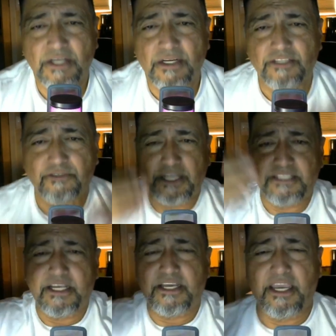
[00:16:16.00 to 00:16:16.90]

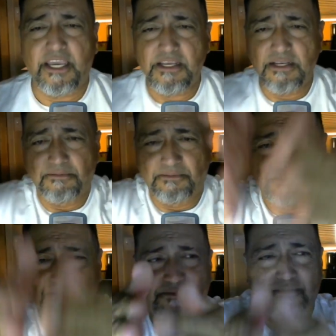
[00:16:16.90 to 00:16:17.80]
Tracy King
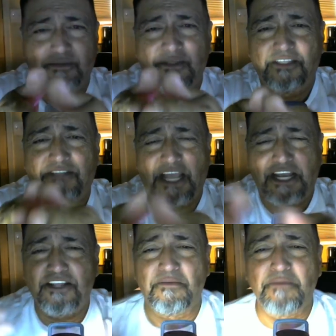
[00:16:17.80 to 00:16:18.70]
stayed
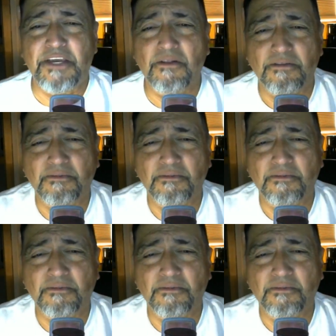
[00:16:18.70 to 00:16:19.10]
in the middle